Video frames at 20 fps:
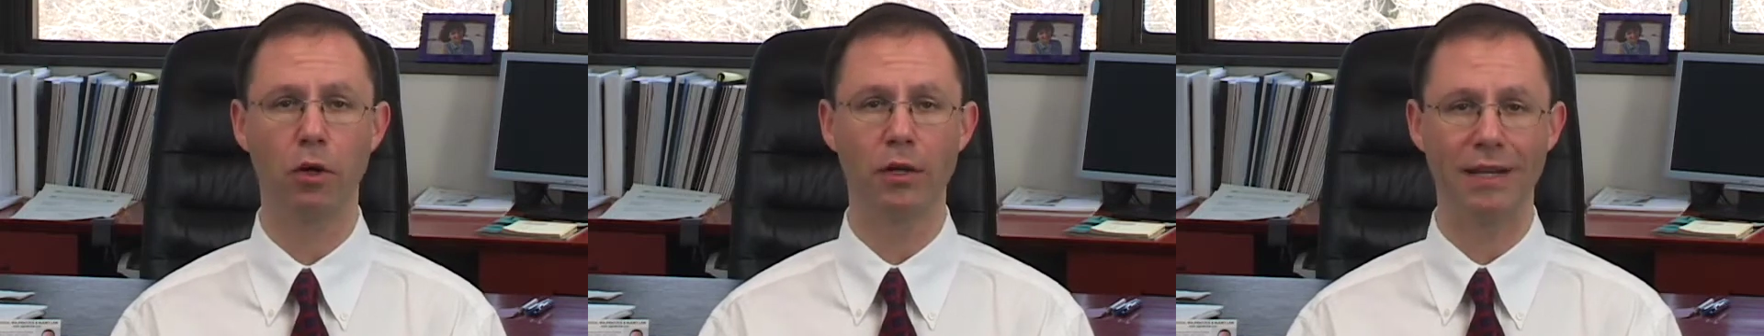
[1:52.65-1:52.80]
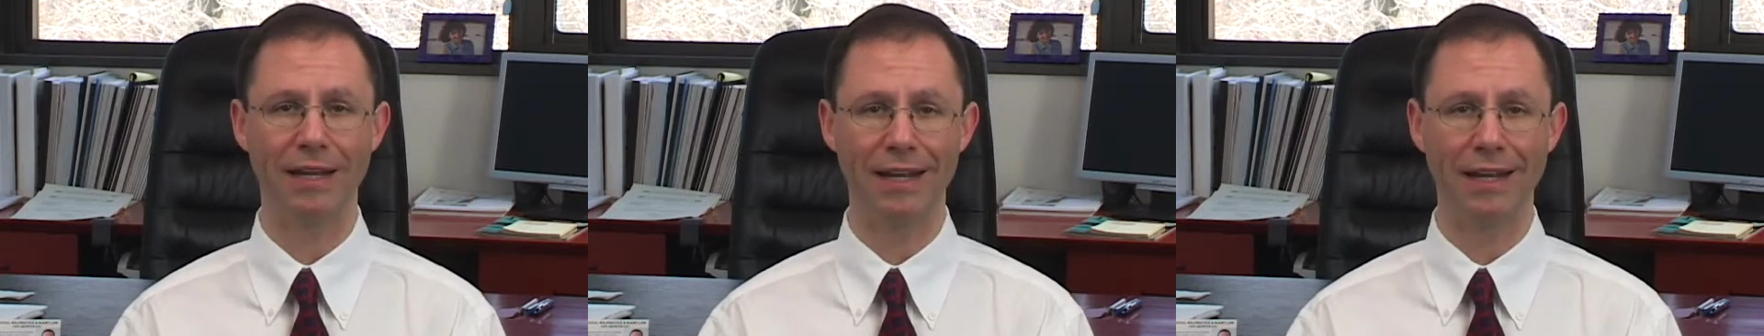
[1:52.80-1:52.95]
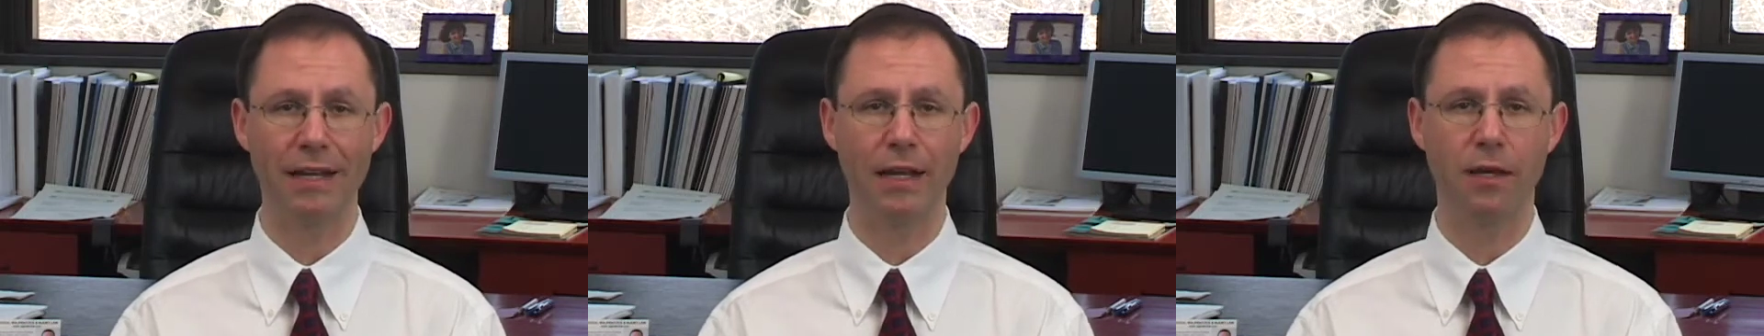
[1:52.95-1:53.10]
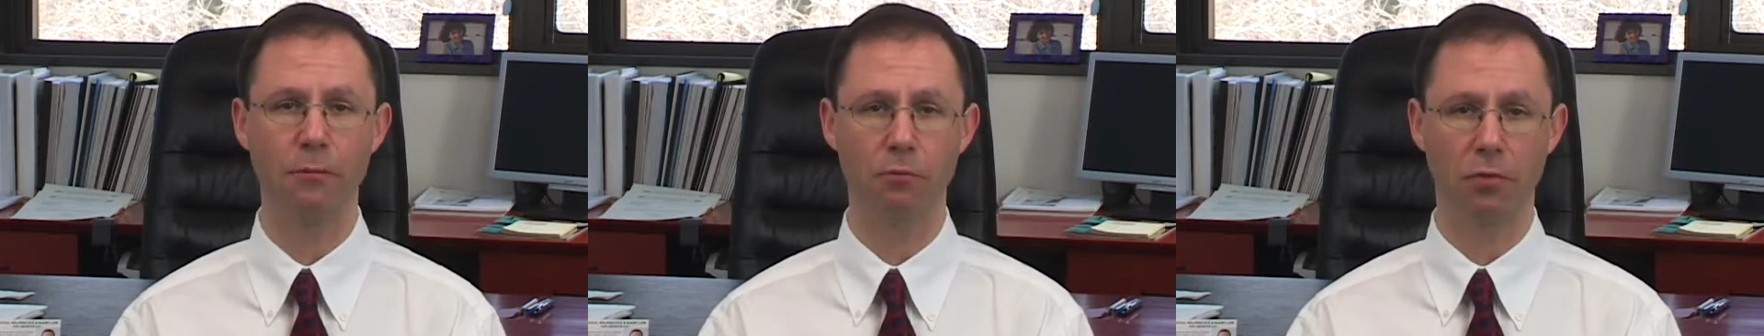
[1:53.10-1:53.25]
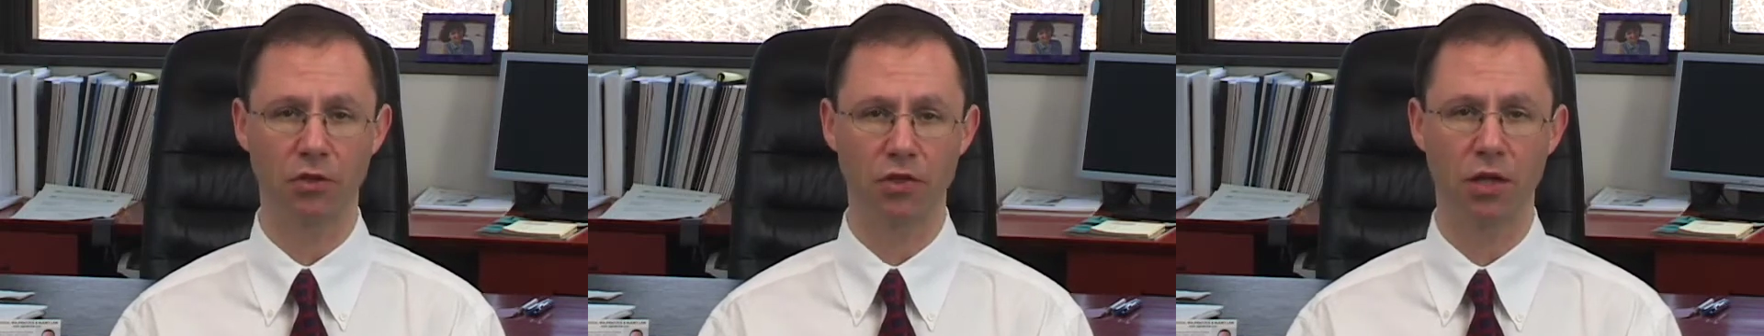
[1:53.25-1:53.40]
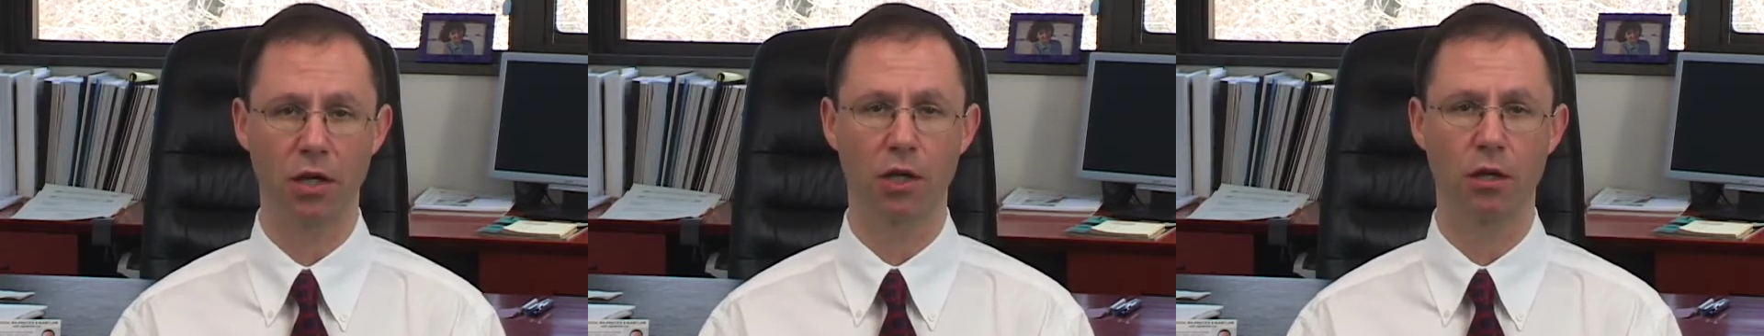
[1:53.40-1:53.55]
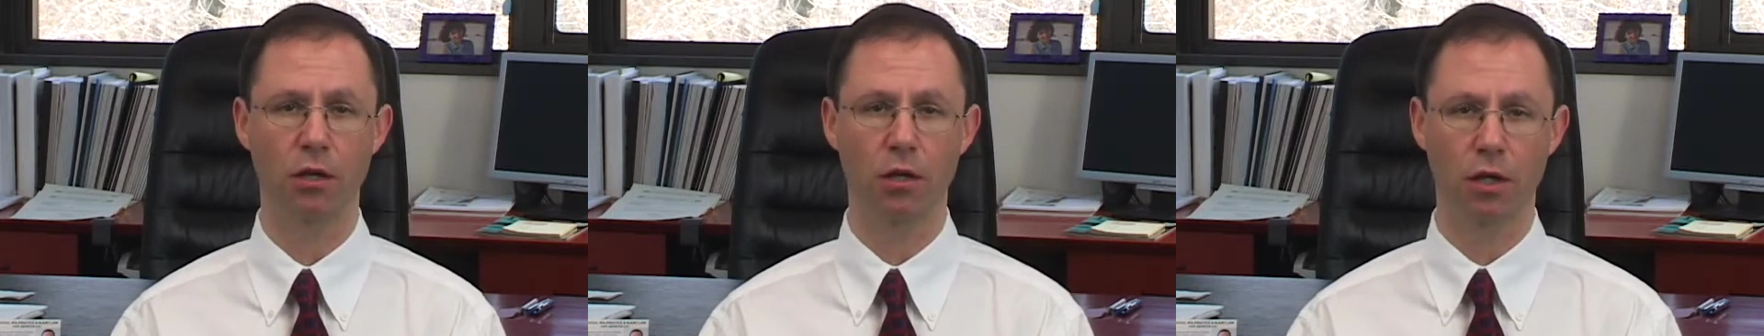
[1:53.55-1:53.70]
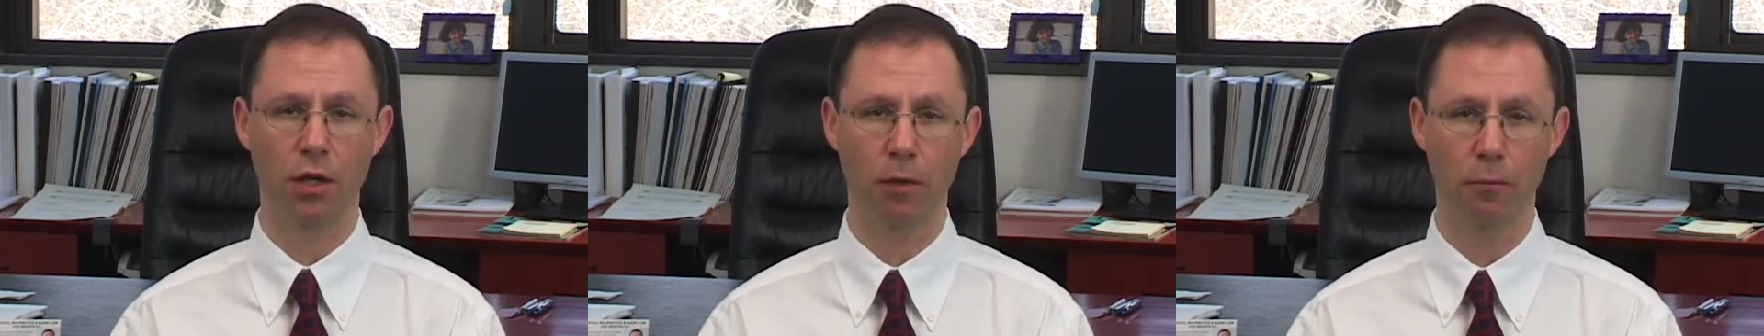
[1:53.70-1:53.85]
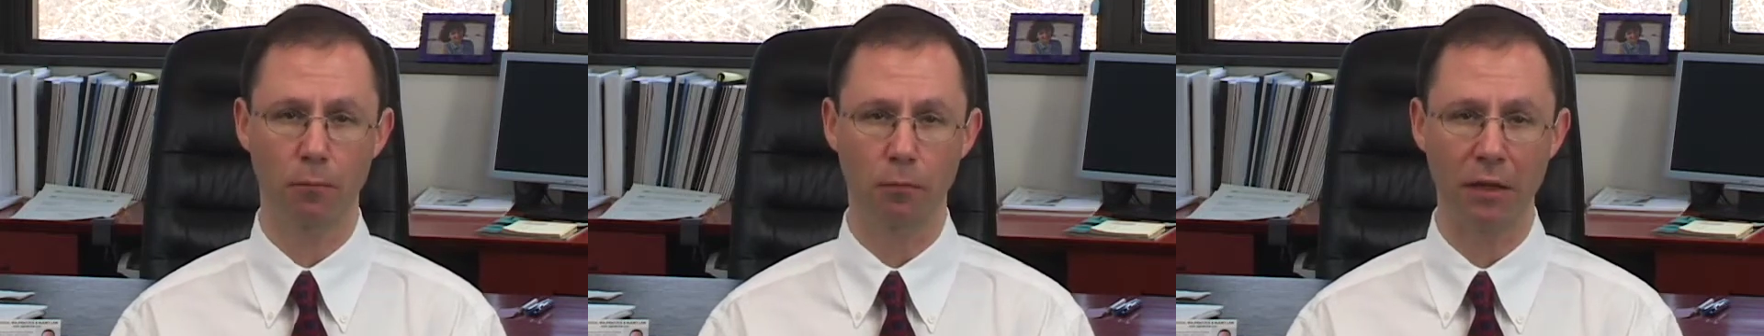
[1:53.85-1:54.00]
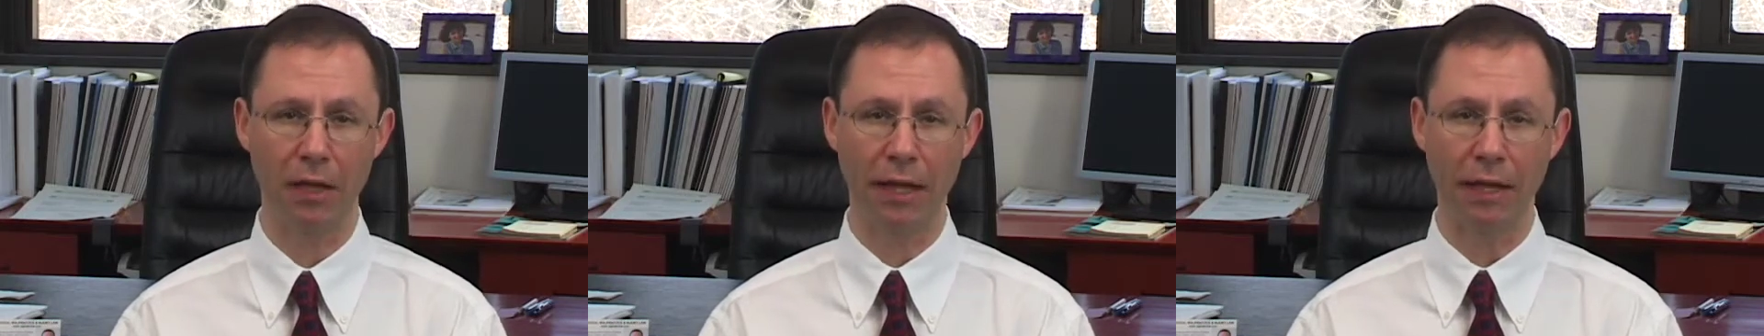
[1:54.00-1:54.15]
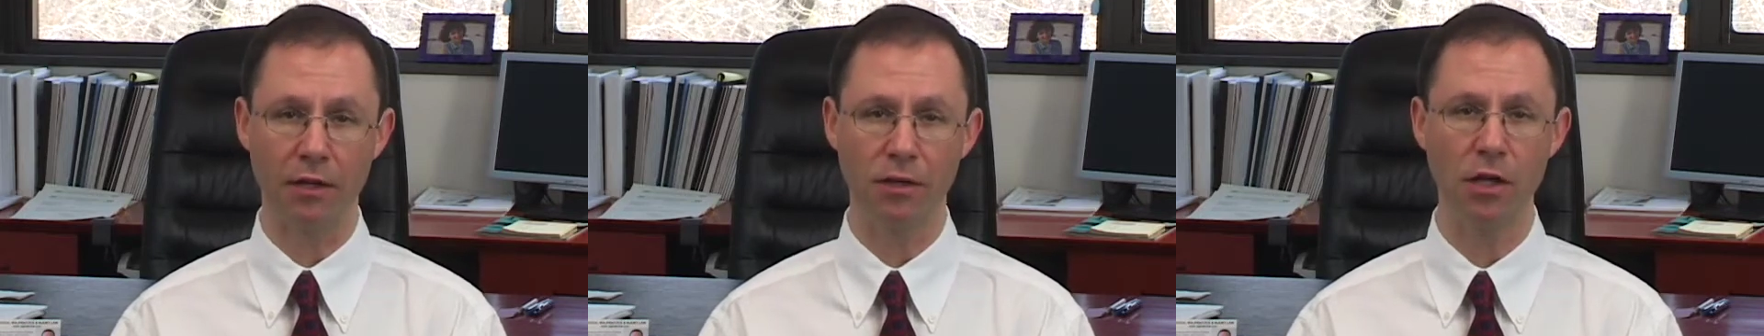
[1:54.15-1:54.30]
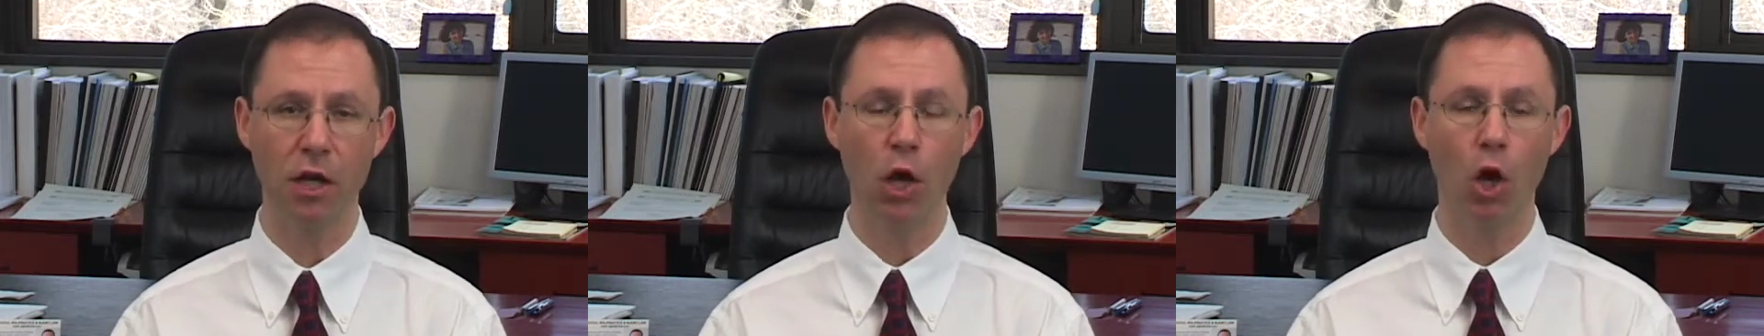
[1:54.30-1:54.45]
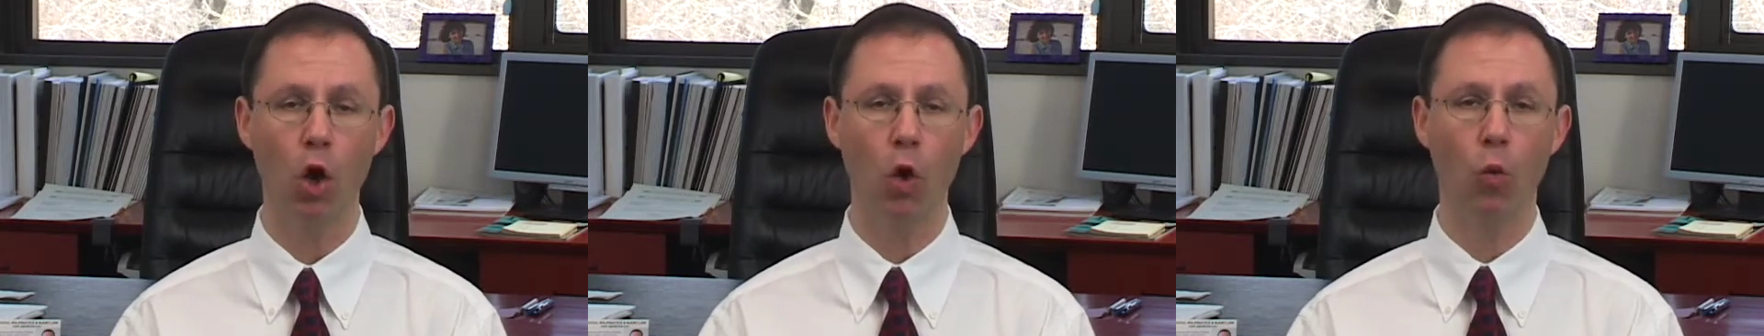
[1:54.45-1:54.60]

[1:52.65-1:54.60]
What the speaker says: put in a particular complaint